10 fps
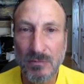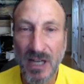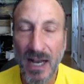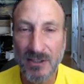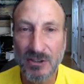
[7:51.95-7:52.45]

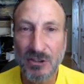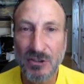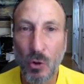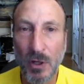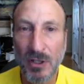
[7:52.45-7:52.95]
test is
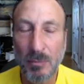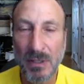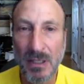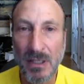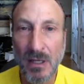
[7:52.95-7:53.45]
going to
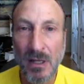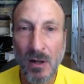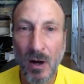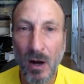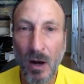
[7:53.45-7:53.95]
be
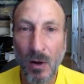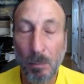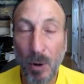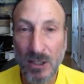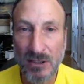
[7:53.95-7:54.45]

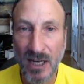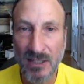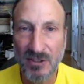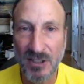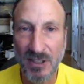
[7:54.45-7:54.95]
PARCC
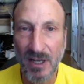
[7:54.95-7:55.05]
testing,